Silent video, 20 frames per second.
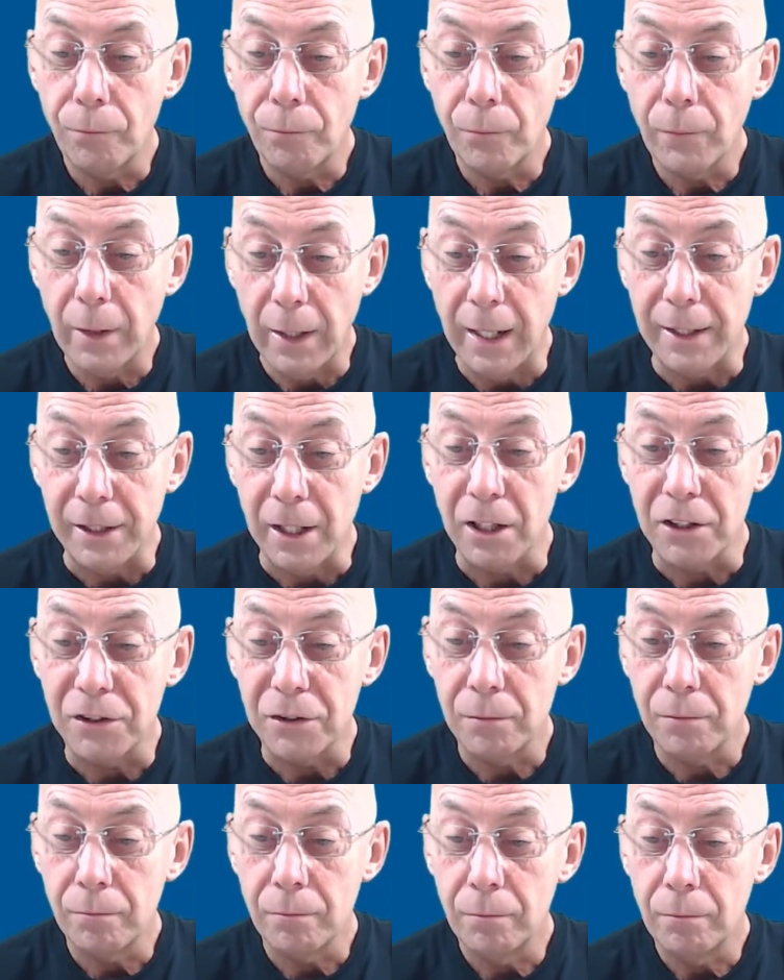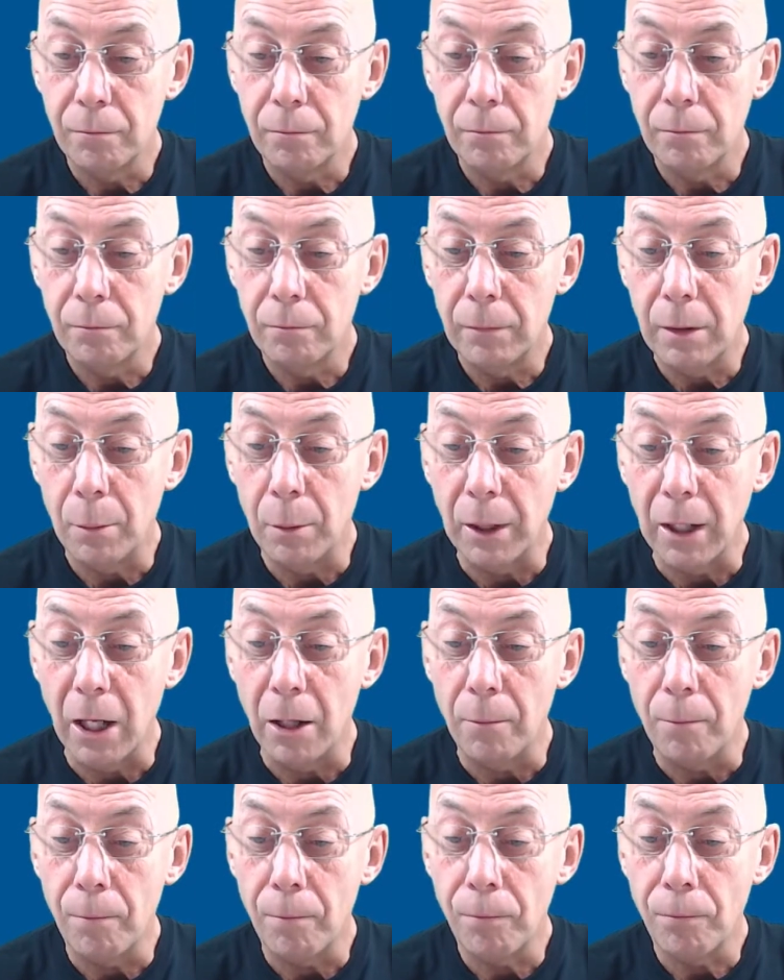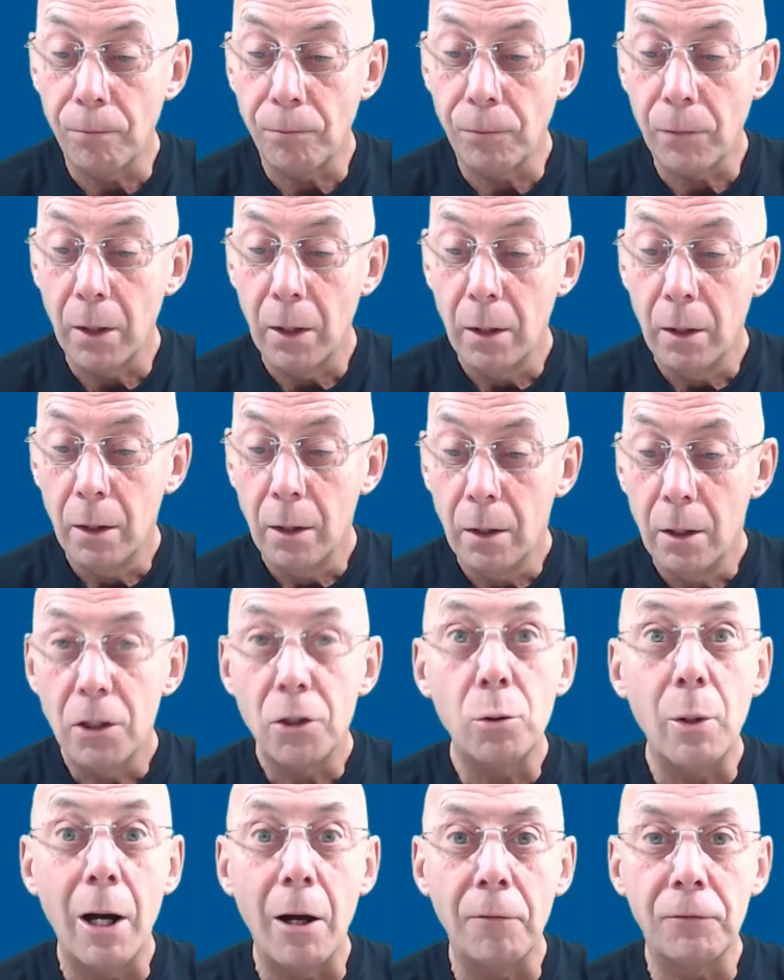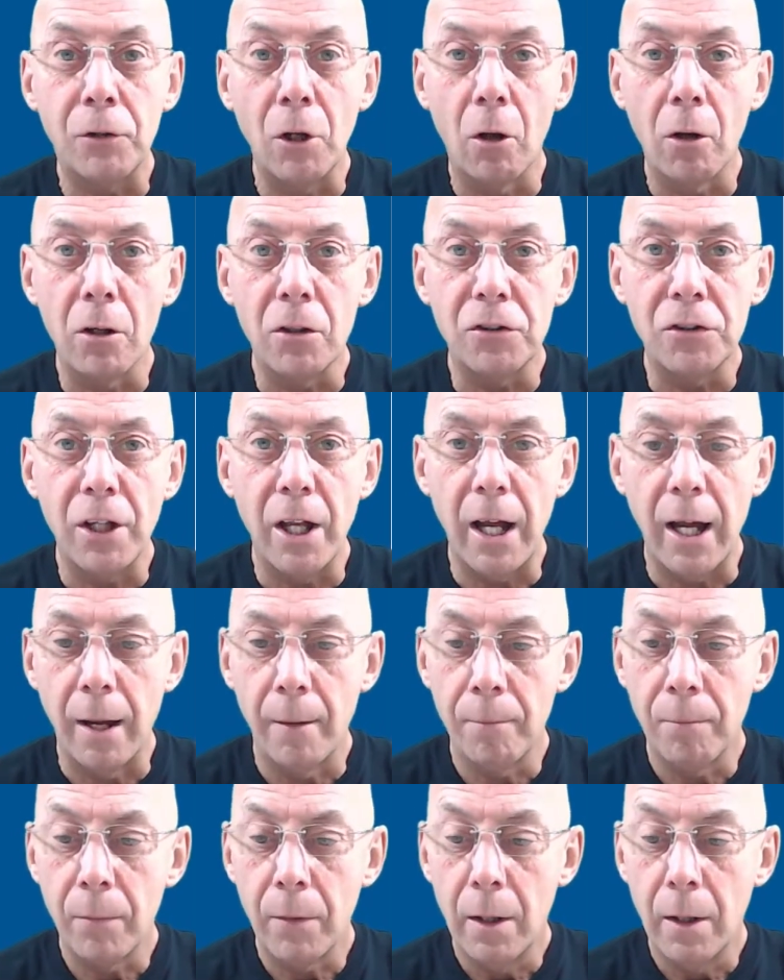Yeah, it does. There we go. $12 there.